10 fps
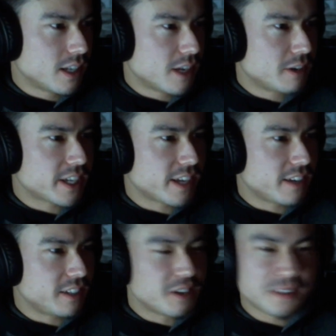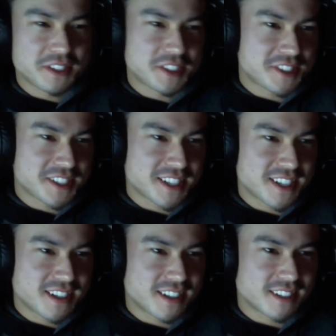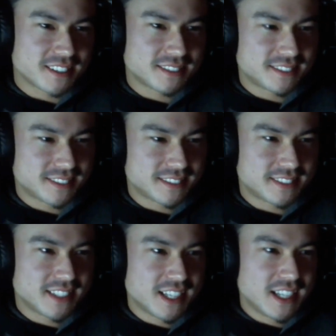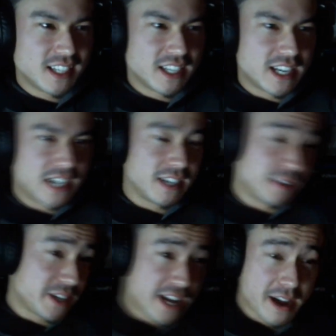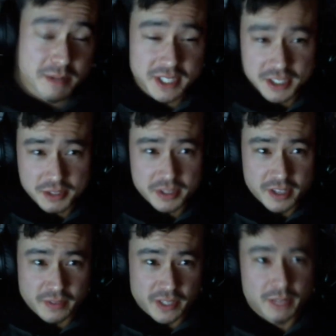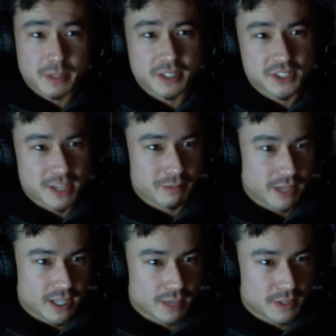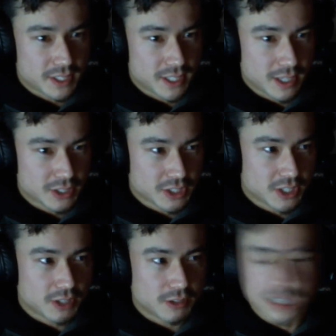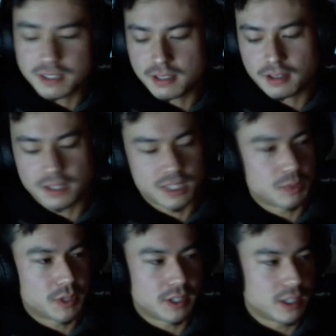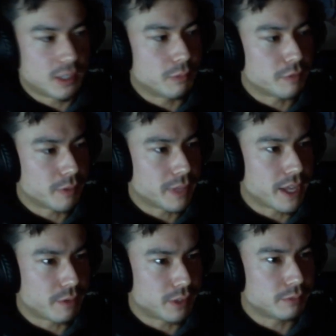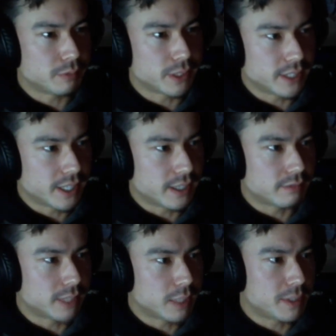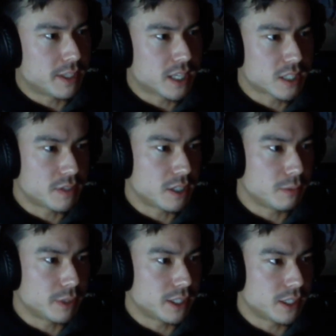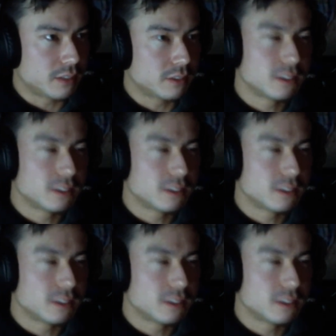Okay, you know what? This is a... Uh... Well, I, am going to do another video, but I'll separate it, obviously. I'll just go into this one um, from that one. But yeah, that'll be the next video. But uh,